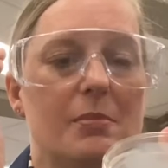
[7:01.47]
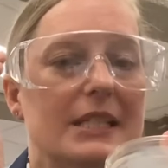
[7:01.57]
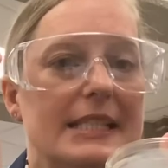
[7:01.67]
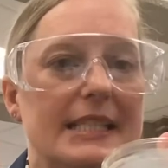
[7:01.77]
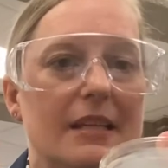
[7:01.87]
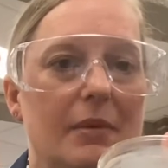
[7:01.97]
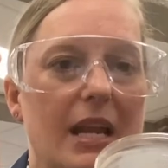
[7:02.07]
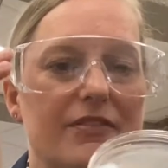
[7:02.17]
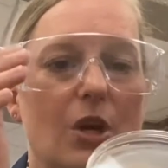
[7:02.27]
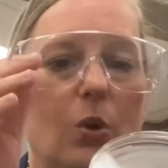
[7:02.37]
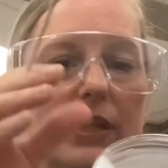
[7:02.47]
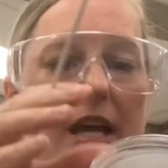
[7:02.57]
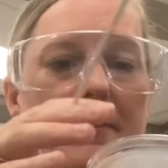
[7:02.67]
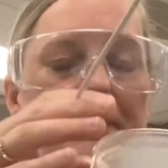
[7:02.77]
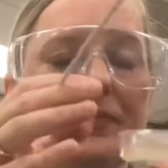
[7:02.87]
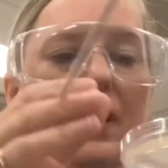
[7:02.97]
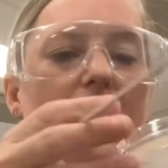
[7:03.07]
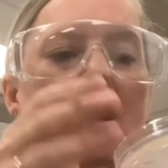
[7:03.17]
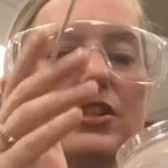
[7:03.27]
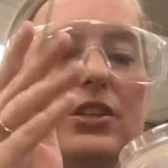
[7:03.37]
to see, I'm going to have to hold it up.
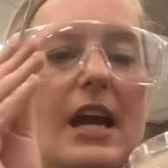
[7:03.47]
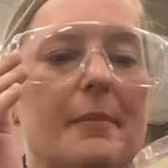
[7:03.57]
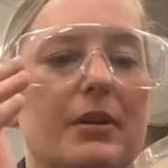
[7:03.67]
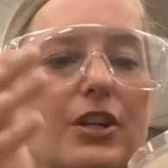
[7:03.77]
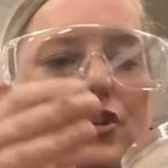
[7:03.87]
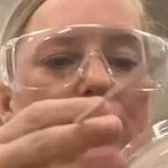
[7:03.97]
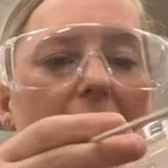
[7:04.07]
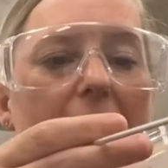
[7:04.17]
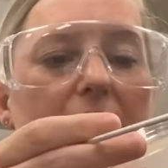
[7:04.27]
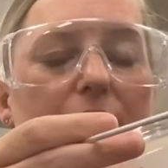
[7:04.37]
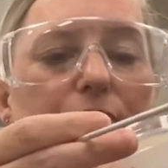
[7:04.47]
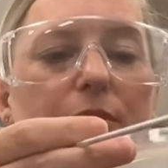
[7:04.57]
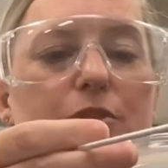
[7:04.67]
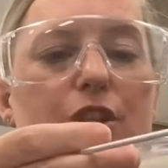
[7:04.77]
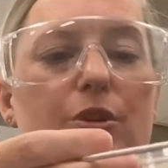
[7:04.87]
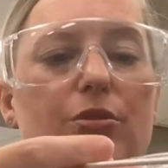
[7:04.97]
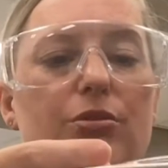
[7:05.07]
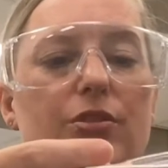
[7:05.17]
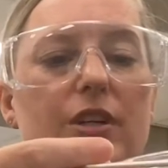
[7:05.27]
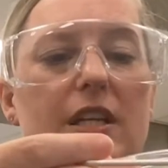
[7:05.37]
So now I'm going to drag from 2 to
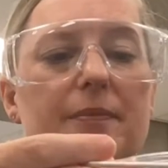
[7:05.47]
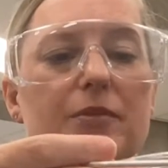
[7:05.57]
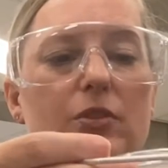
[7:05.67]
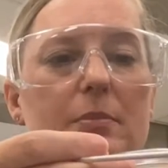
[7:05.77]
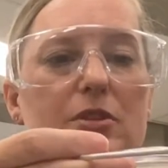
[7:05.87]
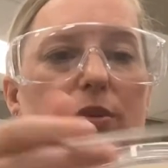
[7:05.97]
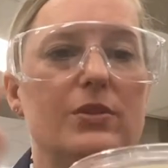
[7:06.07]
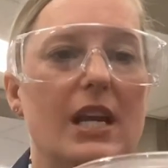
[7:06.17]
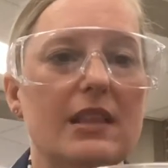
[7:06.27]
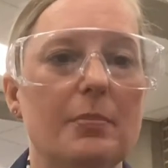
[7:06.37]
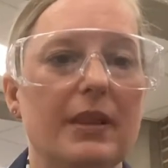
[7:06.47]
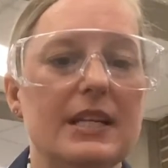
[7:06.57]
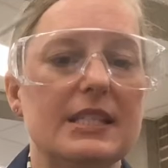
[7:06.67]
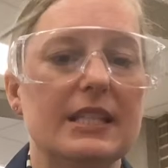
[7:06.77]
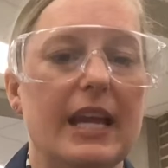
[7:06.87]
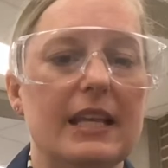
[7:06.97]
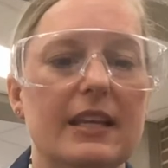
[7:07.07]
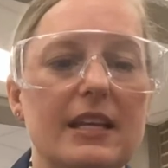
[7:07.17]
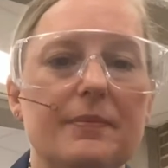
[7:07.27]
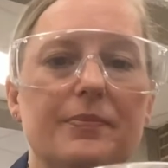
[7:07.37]
3. So I'm just rotating the plate
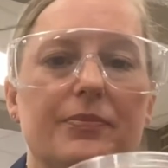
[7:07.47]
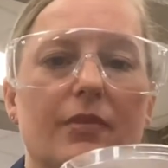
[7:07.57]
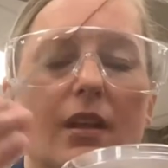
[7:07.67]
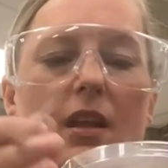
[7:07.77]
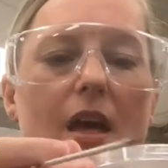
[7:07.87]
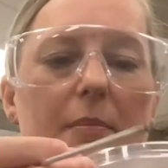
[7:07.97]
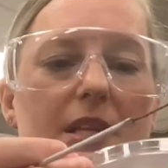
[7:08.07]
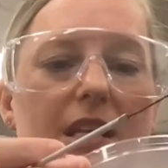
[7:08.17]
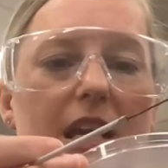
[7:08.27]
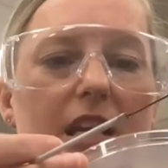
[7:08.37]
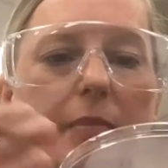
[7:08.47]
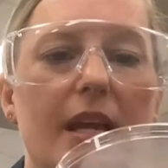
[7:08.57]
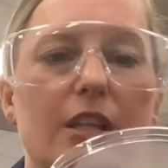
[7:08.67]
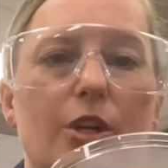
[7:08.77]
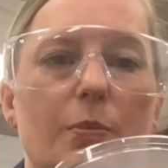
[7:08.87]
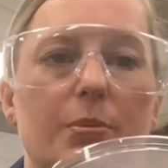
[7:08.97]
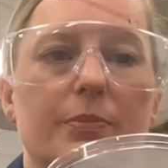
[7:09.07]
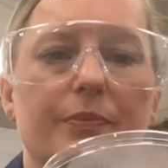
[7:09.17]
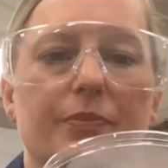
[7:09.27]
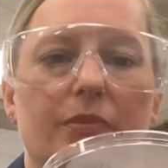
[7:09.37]
slightly. I'm going to take my loop,
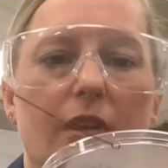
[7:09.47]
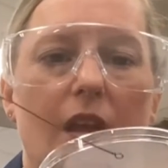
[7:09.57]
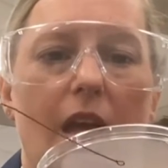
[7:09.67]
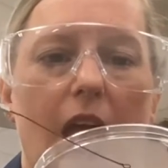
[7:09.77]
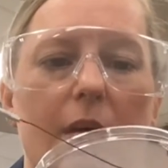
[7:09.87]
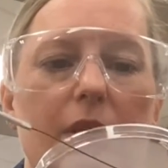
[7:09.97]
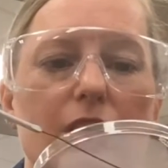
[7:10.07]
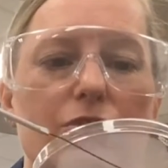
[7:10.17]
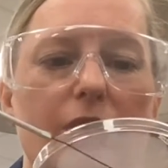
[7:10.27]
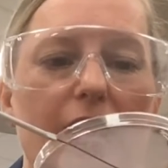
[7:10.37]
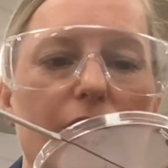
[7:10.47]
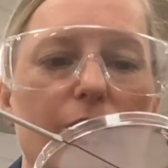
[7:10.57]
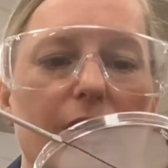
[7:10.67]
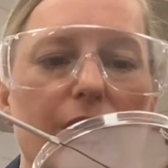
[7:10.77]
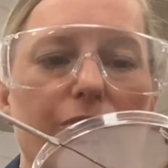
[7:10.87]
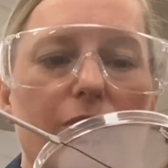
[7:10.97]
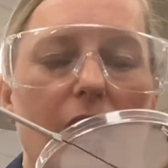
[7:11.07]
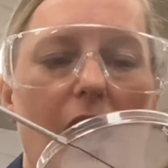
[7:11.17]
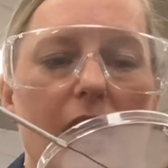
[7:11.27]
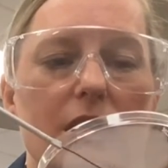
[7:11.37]
and I'm going to drag 3 or 4
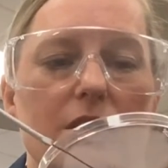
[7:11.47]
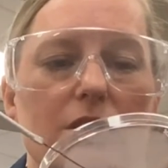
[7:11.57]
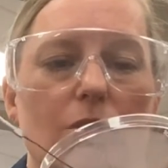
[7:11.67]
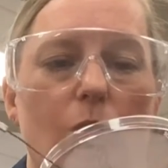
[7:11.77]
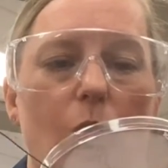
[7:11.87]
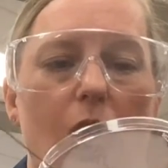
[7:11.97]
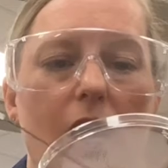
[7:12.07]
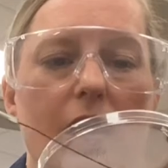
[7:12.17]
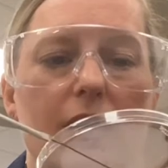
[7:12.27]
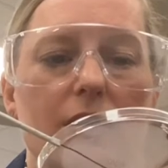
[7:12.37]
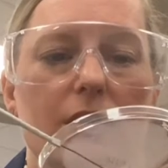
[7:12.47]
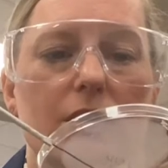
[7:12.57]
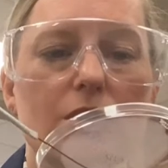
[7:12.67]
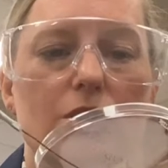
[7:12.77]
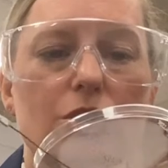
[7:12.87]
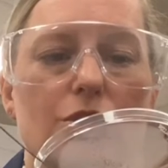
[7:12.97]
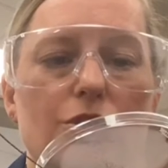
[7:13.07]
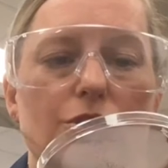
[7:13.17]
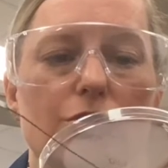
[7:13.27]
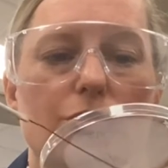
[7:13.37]
lines. So 1,
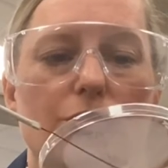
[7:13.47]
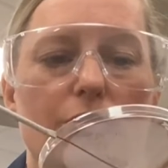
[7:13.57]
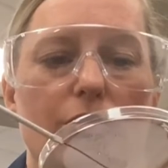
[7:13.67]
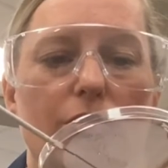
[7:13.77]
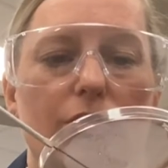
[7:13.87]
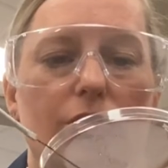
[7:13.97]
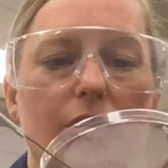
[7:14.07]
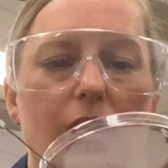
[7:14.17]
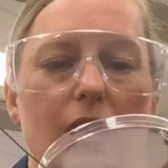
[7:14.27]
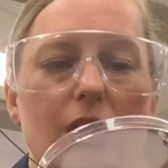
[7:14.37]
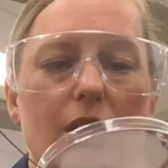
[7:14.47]
2, 3,